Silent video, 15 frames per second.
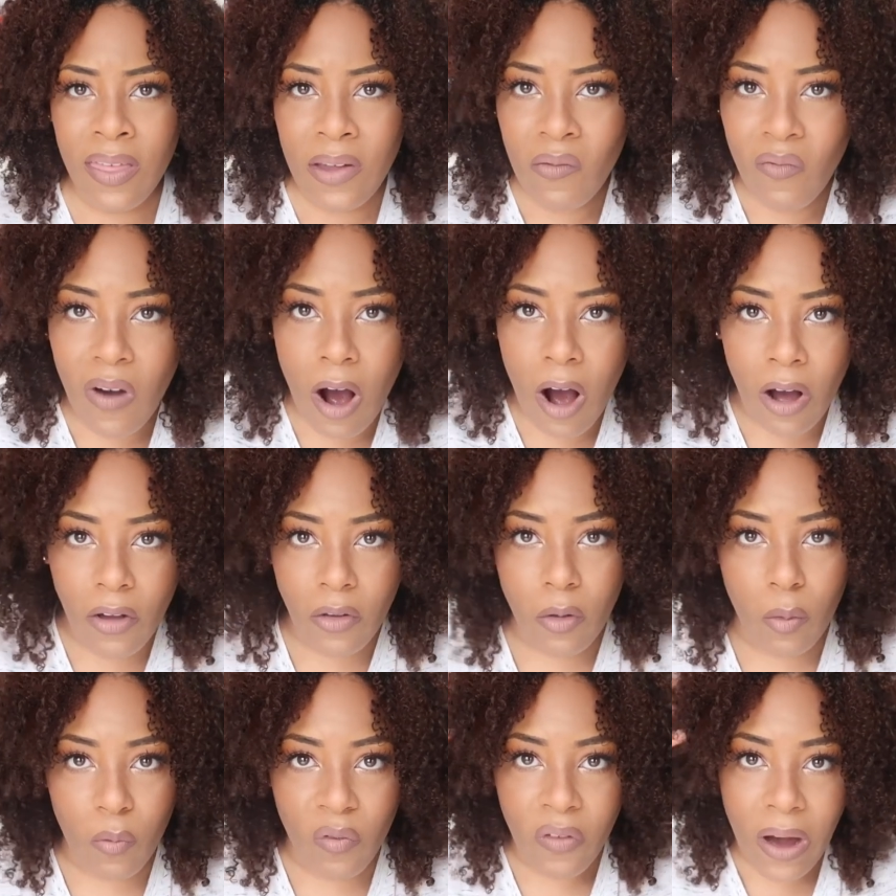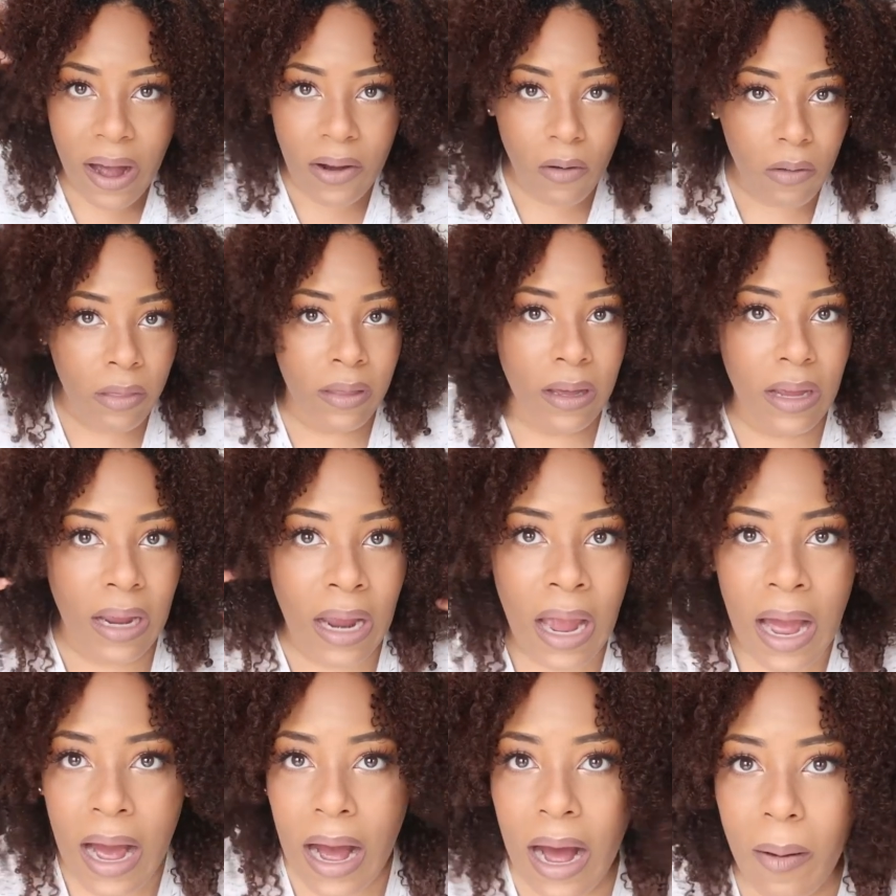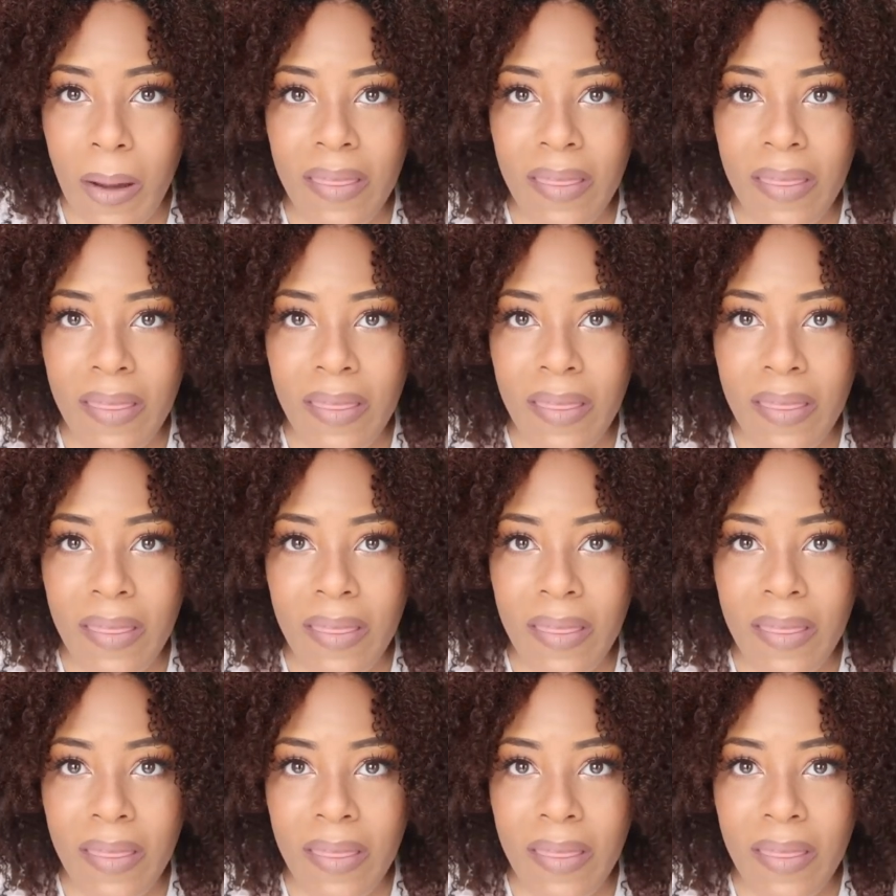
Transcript: then volume final thing um,